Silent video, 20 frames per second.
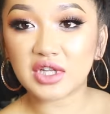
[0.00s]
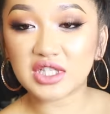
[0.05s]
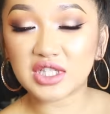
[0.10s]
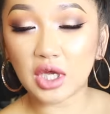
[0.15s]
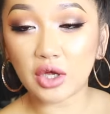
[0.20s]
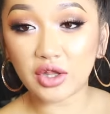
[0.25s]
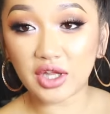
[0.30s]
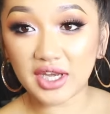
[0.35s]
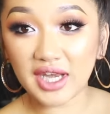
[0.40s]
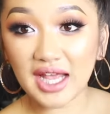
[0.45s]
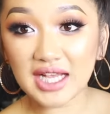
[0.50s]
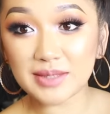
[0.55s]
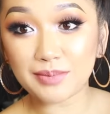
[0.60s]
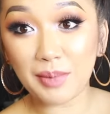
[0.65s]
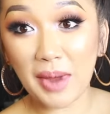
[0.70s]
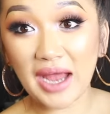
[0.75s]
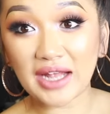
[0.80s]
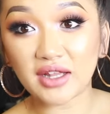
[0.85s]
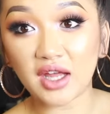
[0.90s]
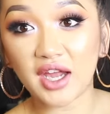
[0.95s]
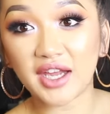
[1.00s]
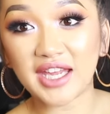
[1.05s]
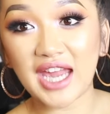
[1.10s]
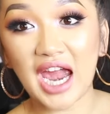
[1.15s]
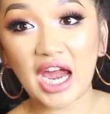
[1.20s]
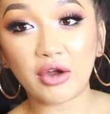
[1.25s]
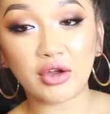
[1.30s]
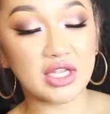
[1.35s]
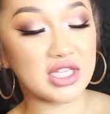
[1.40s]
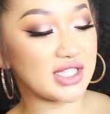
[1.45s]
So the next bag that I
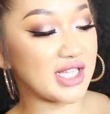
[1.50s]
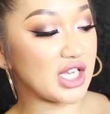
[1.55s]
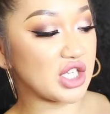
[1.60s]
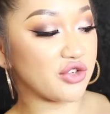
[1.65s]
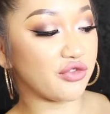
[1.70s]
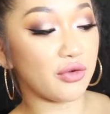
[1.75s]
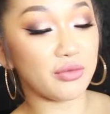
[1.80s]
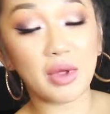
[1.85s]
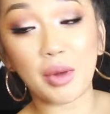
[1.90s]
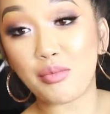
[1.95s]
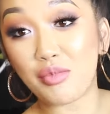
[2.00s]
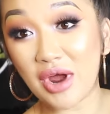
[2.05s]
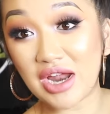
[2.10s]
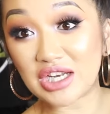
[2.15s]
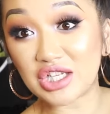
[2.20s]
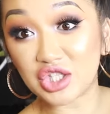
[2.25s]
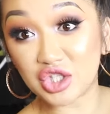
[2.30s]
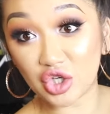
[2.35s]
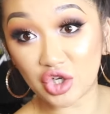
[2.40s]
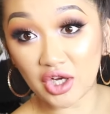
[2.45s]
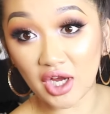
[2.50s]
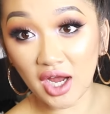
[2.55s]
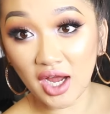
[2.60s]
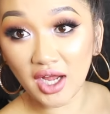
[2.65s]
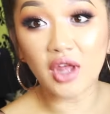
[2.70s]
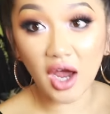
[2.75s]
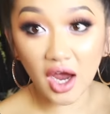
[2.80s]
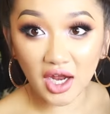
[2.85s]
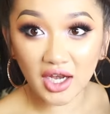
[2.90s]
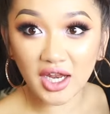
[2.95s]
carry is actually from the brand
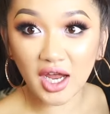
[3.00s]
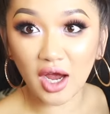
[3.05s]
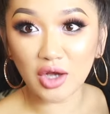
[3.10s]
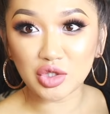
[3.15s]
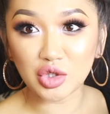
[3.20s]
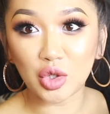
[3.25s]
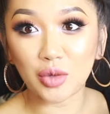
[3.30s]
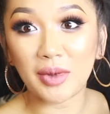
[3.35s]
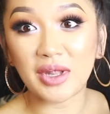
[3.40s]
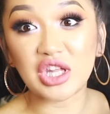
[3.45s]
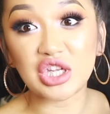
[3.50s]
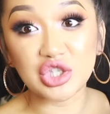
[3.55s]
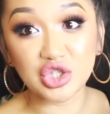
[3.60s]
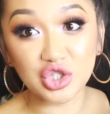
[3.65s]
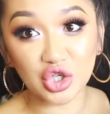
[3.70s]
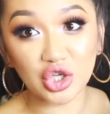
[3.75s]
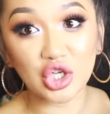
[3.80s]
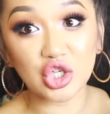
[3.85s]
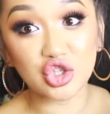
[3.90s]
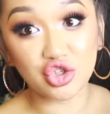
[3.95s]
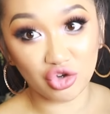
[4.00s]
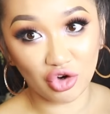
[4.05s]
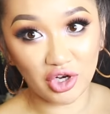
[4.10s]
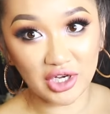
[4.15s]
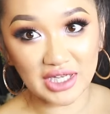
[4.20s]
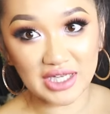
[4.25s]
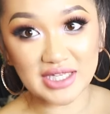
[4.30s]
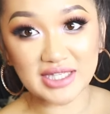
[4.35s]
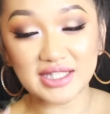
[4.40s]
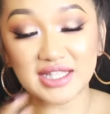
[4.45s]
Zuca. Earlier I was talking about the Zuca
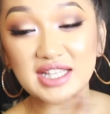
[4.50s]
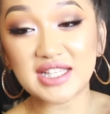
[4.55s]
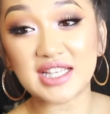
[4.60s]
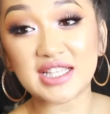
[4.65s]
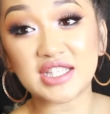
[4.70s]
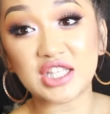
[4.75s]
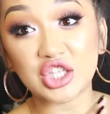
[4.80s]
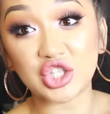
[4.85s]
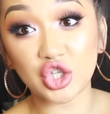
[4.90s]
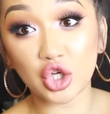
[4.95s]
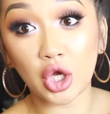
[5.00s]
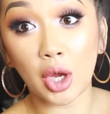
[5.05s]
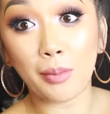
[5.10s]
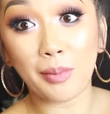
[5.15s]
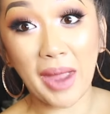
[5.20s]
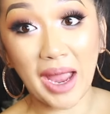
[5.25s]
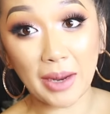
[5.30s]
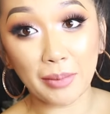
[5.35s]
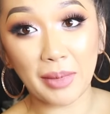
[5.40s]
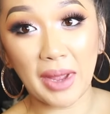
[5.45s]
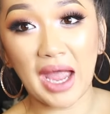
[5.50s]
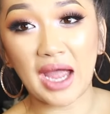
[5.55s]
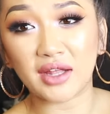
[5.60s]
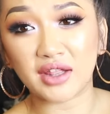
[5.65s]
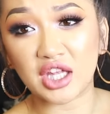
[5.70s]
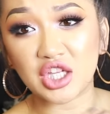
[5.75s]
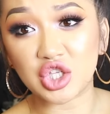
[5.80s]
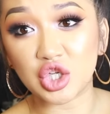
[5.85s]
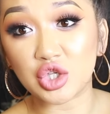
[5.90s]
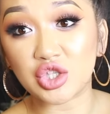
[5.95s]
trolleys. This is the Zuca backpack.
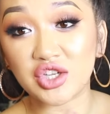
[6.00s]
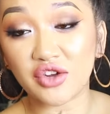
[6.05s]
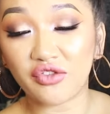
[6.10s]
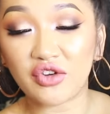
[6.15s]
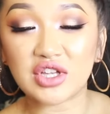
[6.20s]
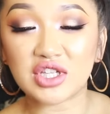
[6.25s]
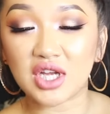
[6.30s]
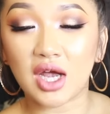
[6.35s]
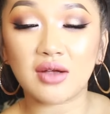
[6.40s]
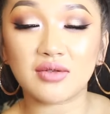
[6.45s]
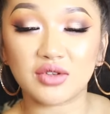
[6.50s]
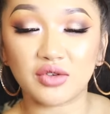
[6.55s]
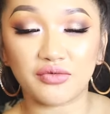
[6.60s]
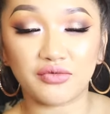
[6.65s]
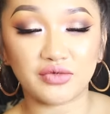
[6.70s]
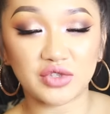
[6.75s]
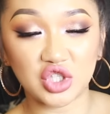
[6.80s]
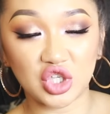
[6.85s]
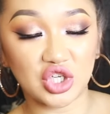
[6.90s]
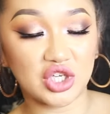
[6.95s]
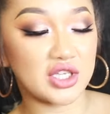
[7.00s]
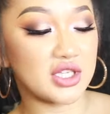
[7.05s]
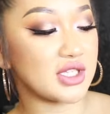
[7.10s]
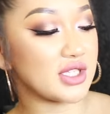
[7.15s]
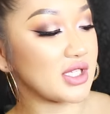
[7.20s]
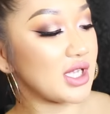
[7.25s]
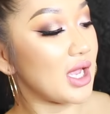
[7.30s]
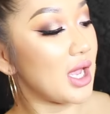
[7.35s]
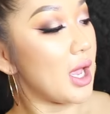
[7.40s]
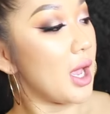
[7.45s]
They do different types of
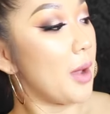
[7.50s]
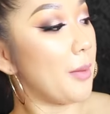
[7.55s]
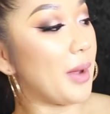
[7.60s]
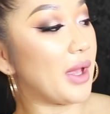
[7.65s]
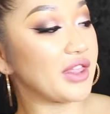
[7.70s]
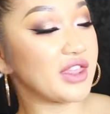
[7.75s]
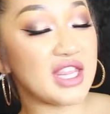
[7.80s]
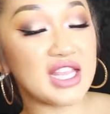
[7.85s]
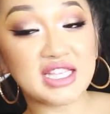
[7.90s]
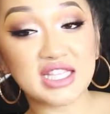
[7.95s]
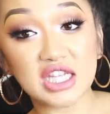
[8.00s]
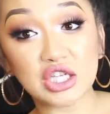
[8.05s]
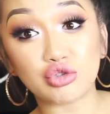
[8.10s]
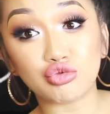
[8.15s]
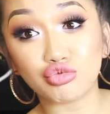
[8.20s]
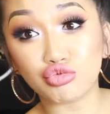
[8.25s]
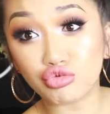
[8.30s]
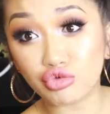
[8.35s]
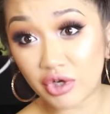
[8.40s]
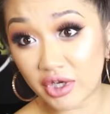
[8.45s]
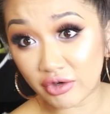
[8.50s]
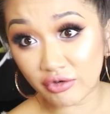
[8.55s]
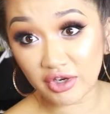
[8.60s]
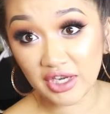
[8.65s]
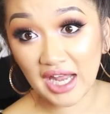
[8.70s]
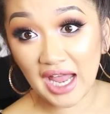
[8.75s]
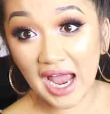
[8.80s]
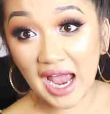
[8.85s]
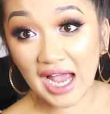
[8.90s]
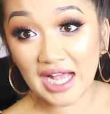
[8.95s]
Zucas, but this is really,
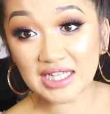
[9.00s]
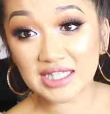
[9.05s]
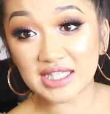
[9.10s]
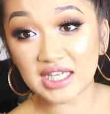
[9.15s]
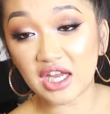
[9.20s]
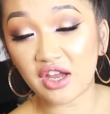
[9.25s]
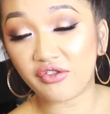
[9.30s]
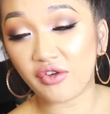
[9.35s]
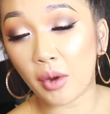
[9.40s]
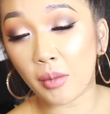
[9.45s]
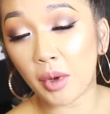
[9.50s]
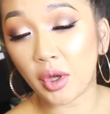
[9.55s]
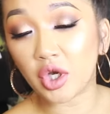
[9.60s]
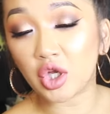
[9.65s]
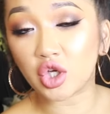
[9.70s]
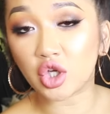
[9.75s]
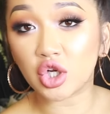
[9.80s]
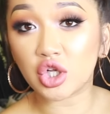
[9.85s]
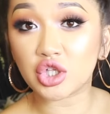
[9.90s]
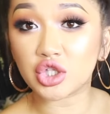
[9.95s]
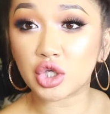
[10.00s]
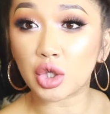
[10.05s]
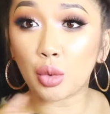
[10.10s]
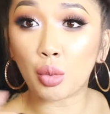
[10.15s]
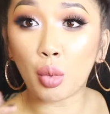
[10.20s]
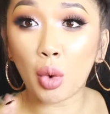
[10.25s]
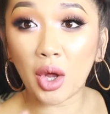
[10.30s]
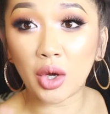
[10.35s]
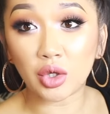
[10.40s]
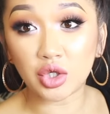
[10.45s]
really handy if I'm only going to do
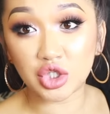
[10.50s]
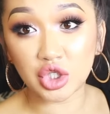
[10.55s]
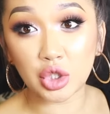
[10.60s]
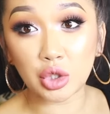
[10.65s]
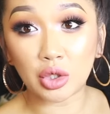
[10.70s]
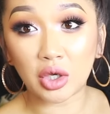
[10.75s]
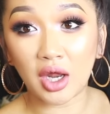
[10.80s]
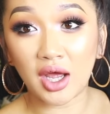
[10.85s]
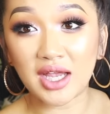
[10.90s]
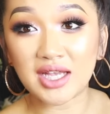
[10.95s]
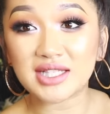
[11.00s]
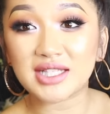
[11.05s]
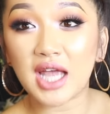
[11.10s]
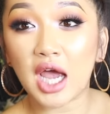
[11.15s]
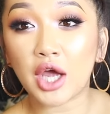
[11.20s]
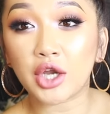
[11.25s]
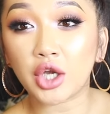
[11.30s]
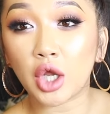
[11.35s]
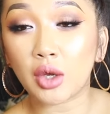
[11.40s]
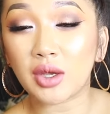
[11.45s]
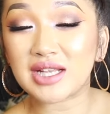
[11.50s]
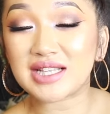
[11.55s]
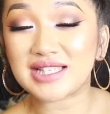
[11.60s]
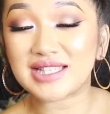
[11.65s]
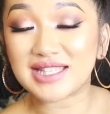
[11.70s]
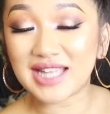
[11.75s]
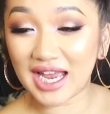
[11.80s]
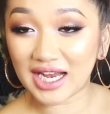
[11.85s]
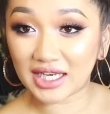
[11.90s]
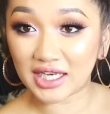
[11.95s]
one or two clients that I know
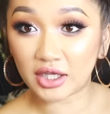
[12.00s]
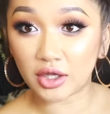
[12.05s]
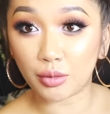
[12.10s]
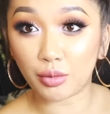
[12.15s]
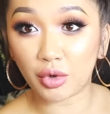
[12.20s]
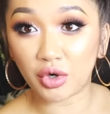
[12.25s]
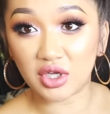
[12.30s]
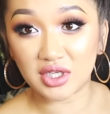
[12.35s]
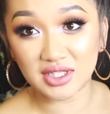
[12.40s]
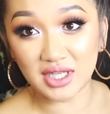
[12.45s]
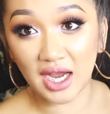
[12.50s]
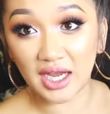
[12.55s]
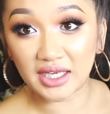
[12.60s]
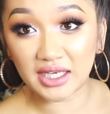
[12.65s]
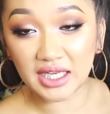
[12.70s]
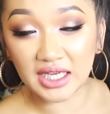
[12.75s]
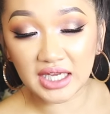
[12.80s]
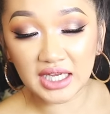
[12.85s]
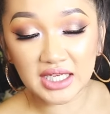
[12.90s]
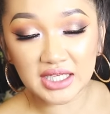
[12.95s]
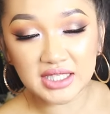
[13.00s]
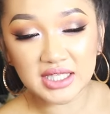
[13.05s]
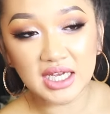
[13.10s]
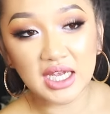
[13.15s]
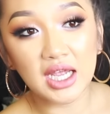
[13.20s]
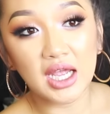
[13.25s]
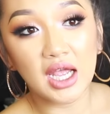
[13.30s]
exactly the products that I need.